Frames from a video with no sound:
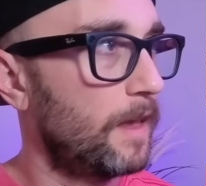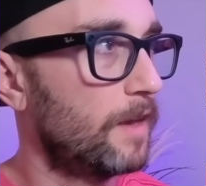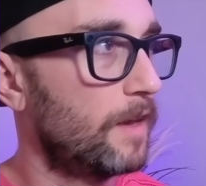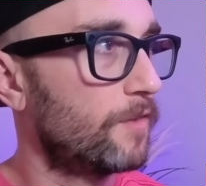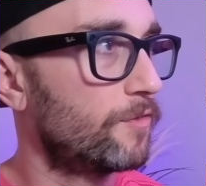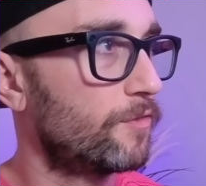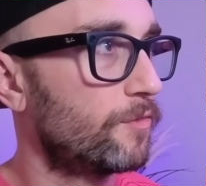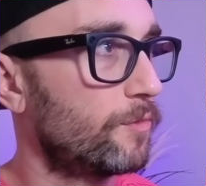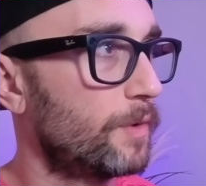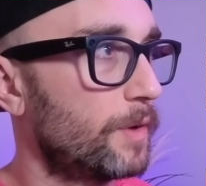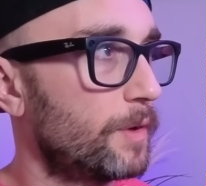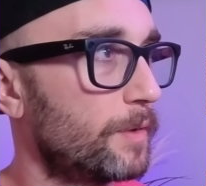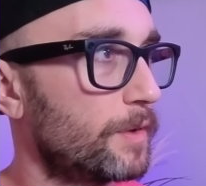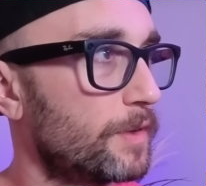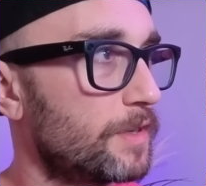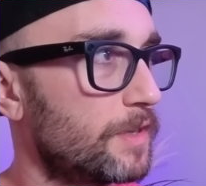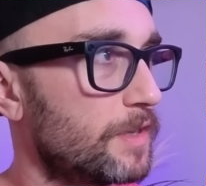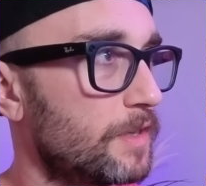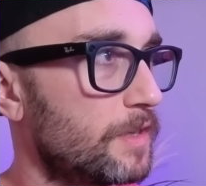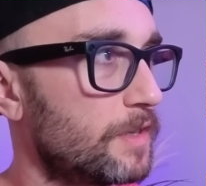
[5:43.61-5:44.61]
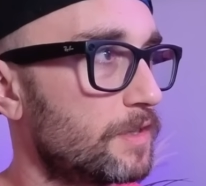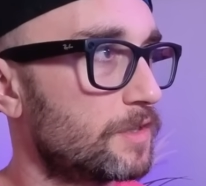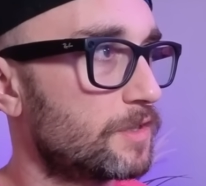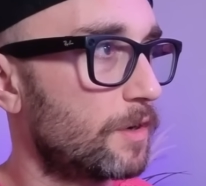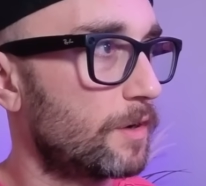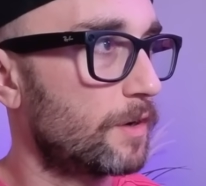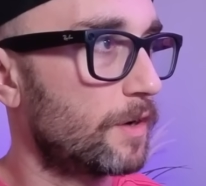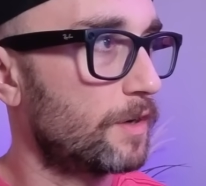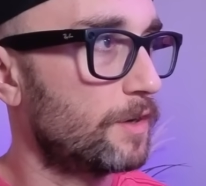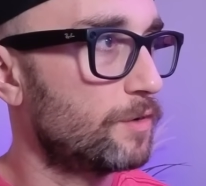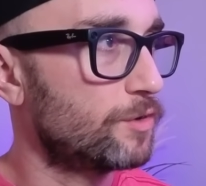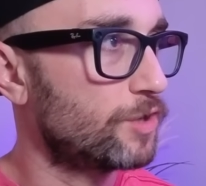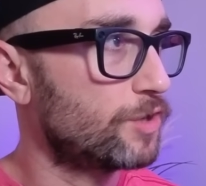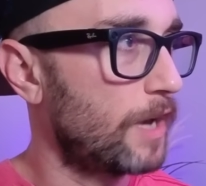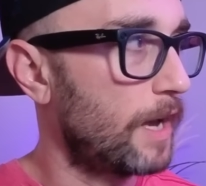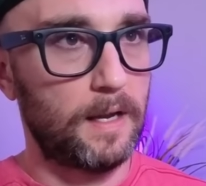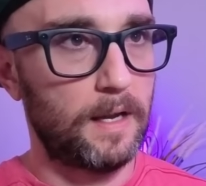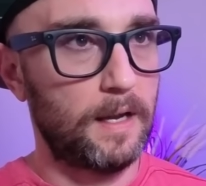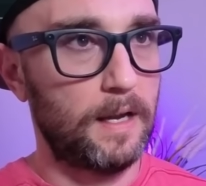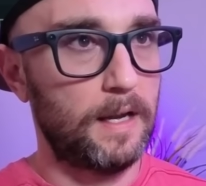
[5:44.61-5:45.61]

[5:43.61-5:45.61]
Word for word: If we were to start a new chat,